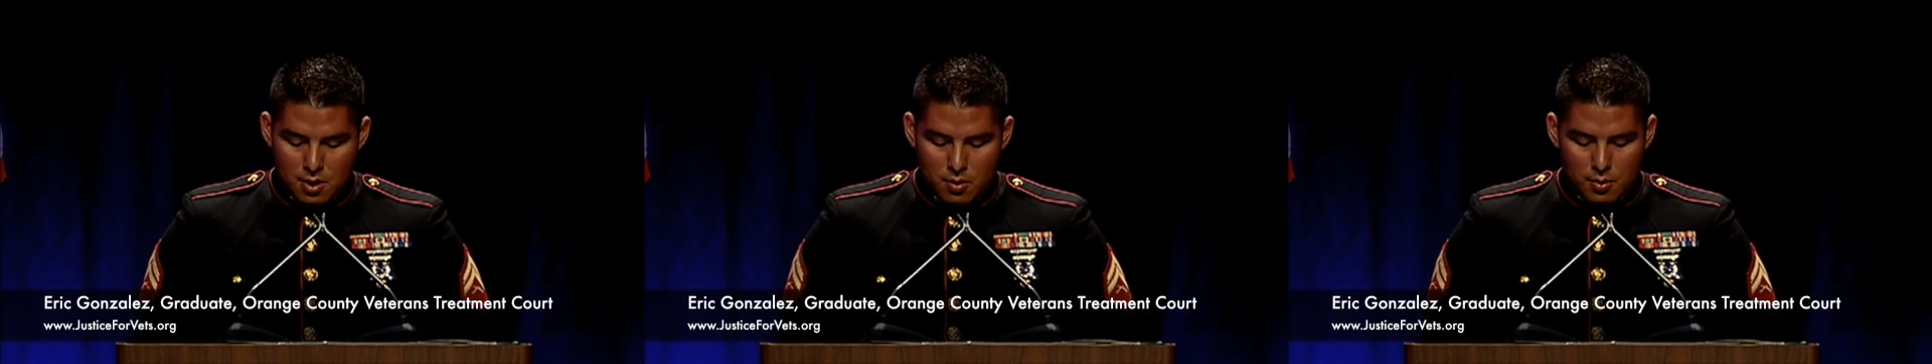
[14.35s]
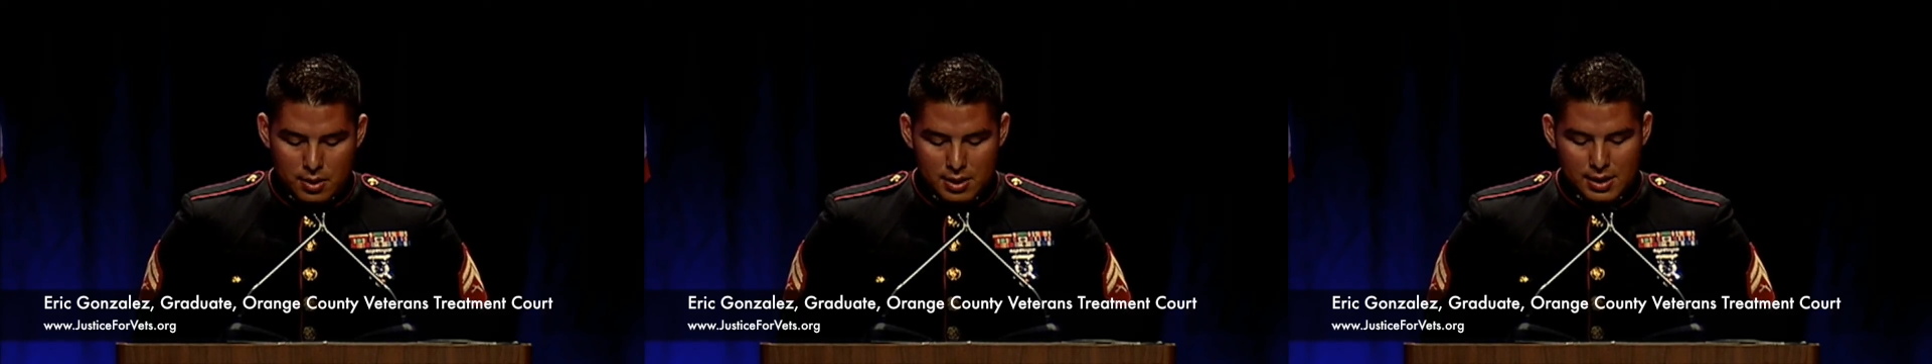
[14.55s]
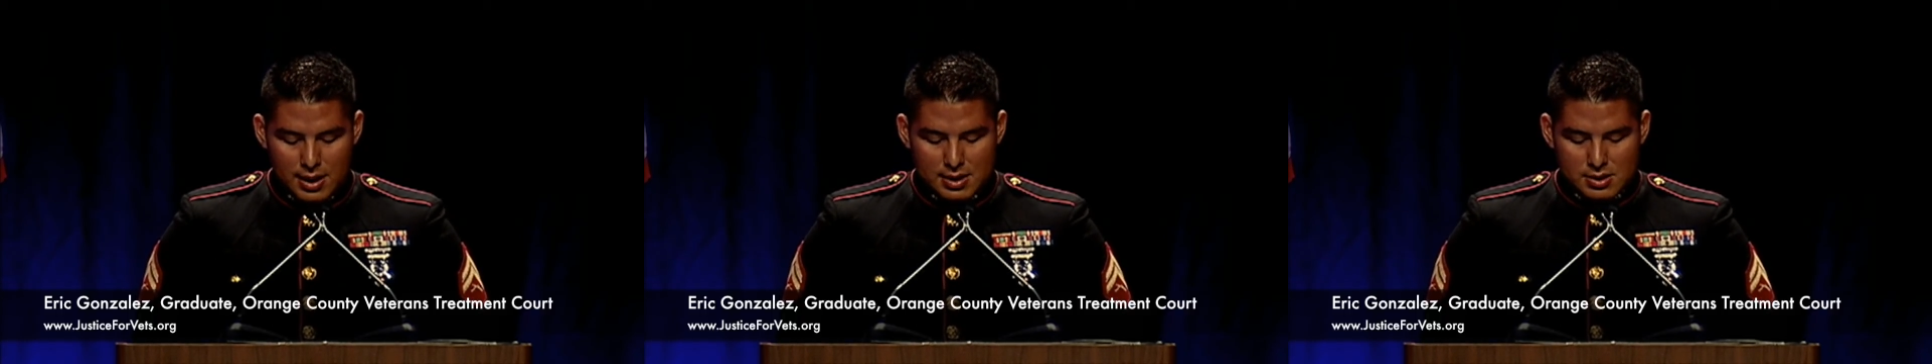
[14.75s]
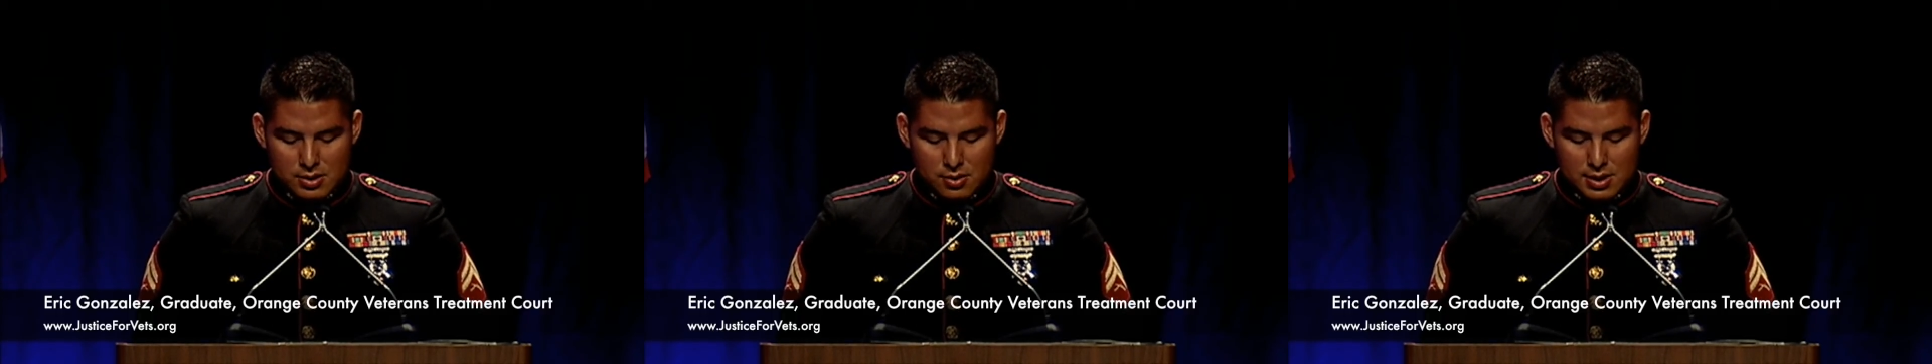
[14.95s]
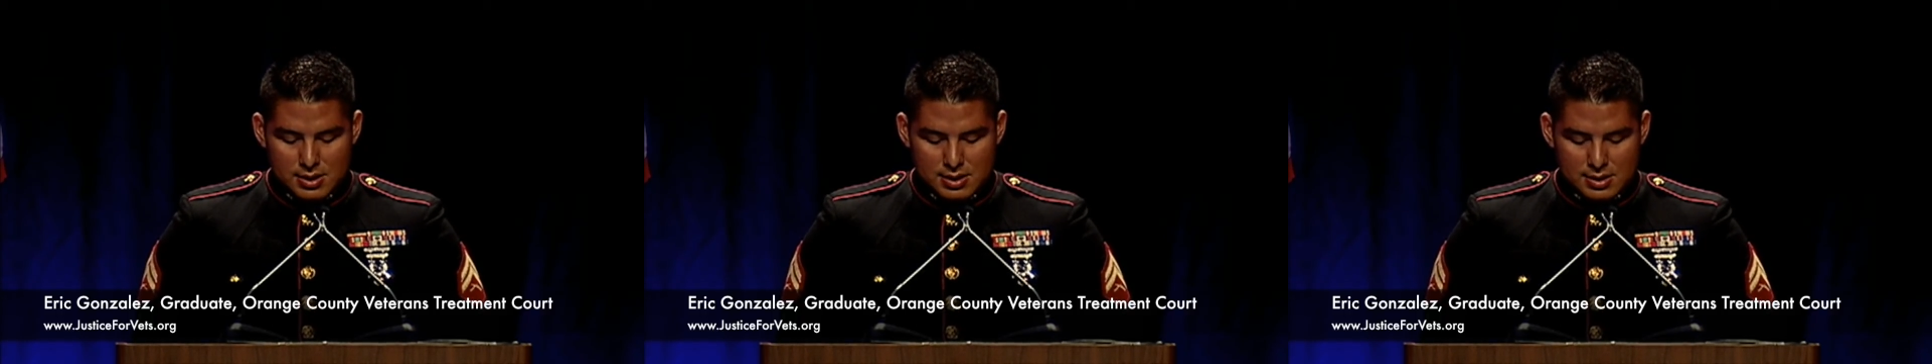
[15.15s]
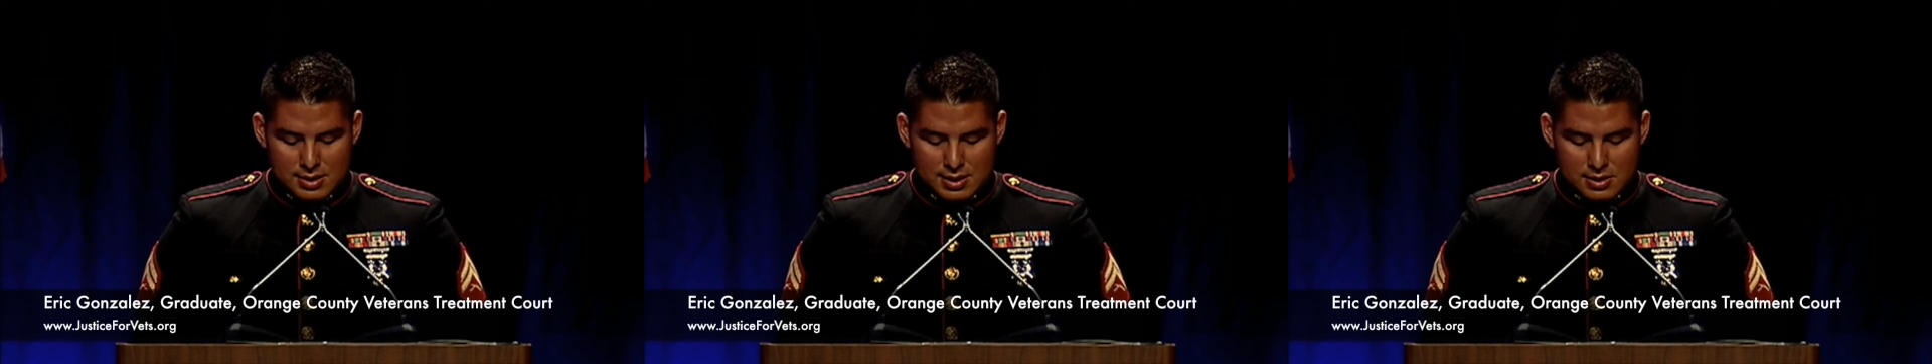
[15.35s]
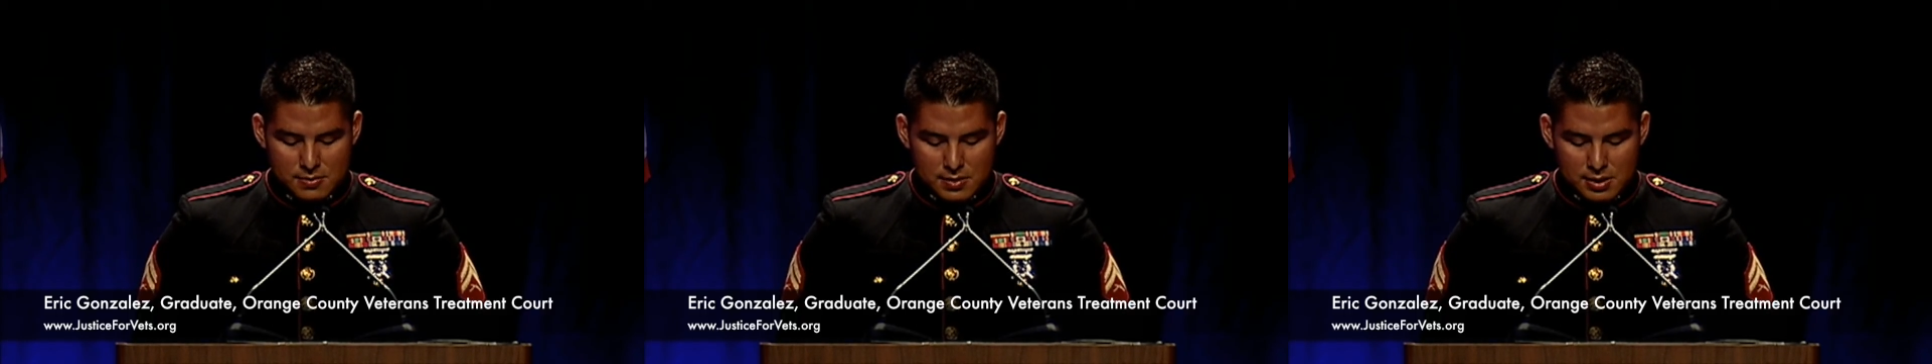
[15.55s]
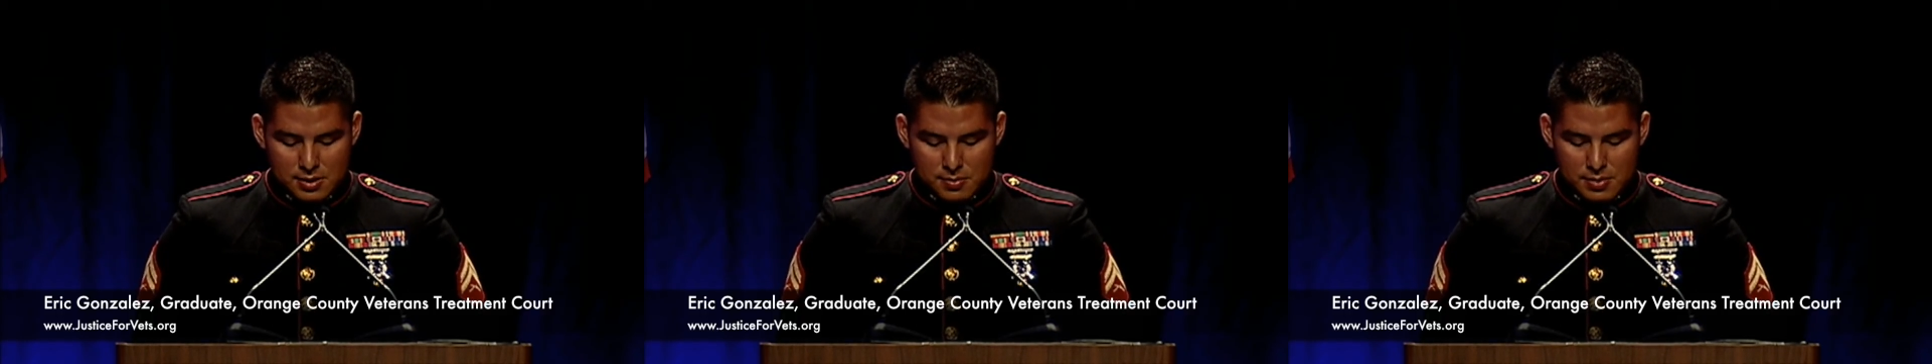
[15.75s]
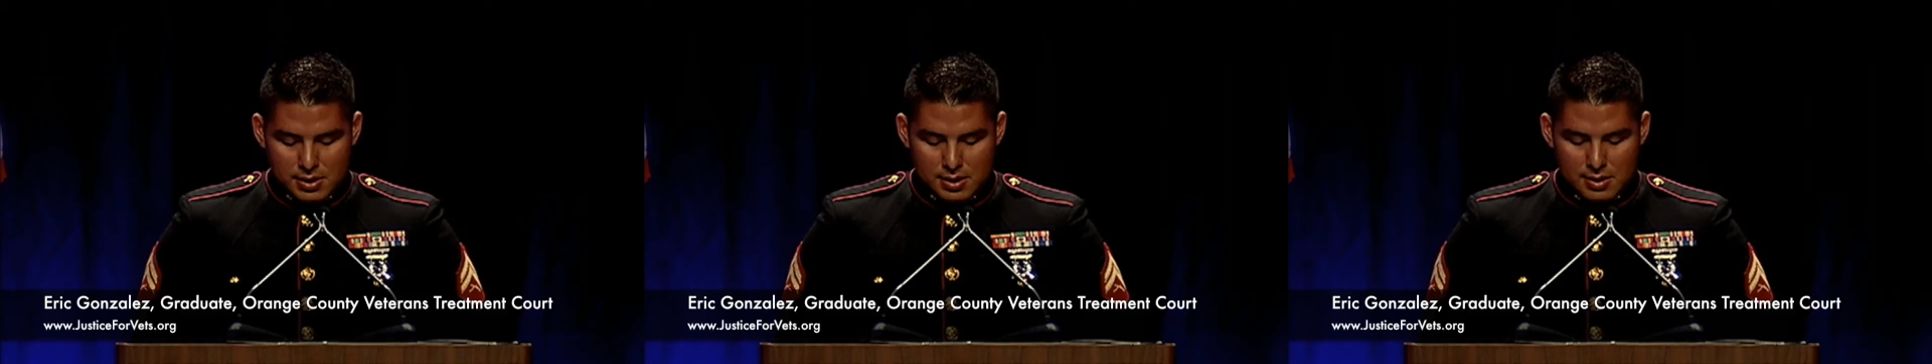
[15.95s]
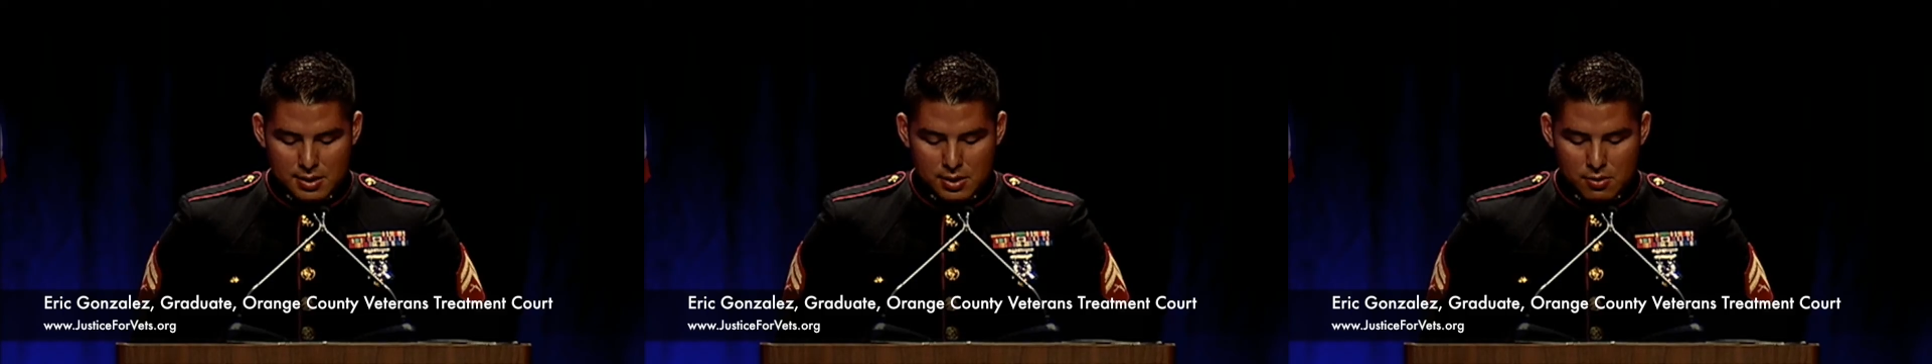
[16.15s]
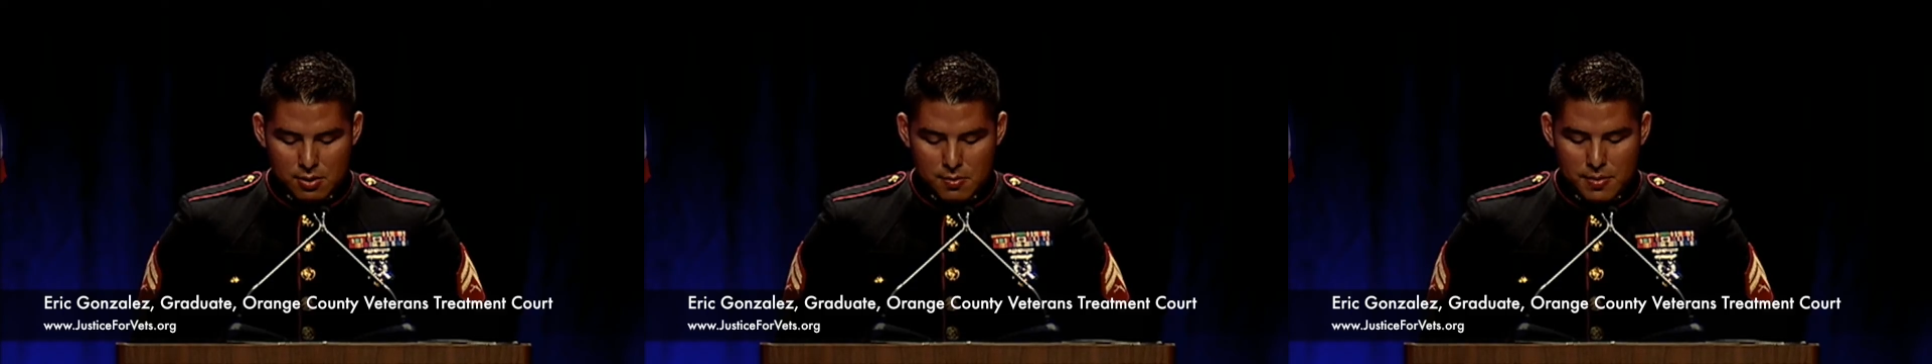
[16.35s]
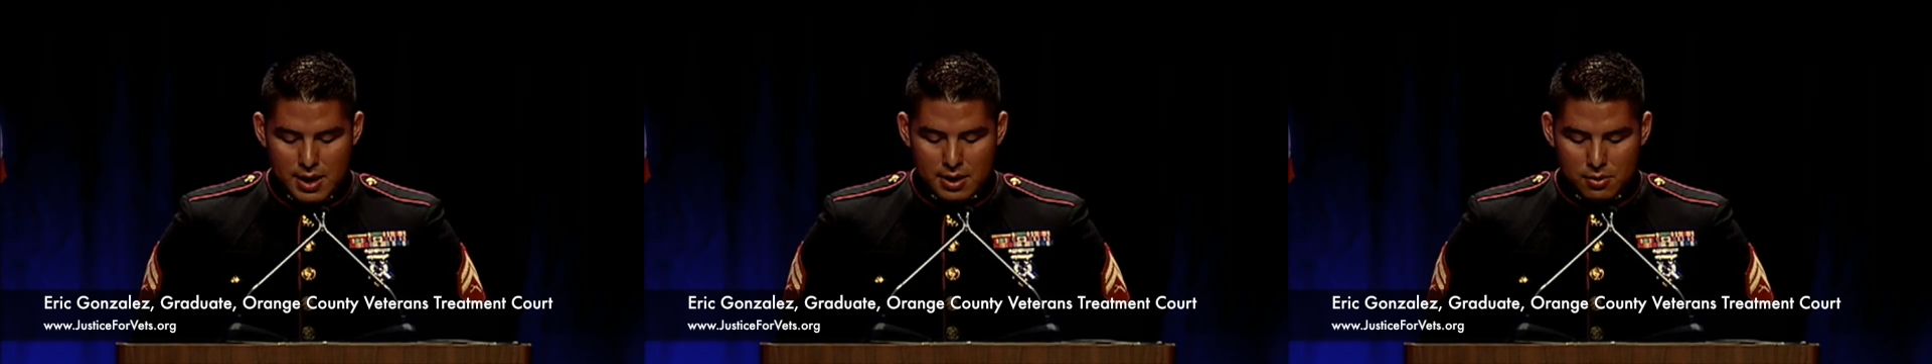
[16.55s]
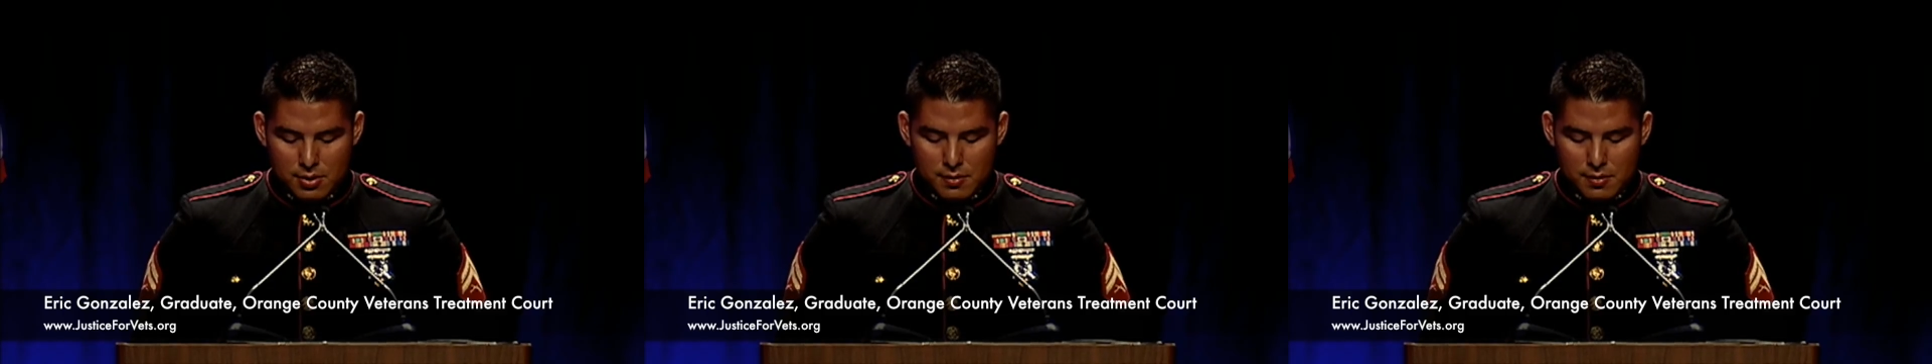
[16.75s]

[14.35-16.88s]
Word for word: While in high school, I successfully completed a career pathway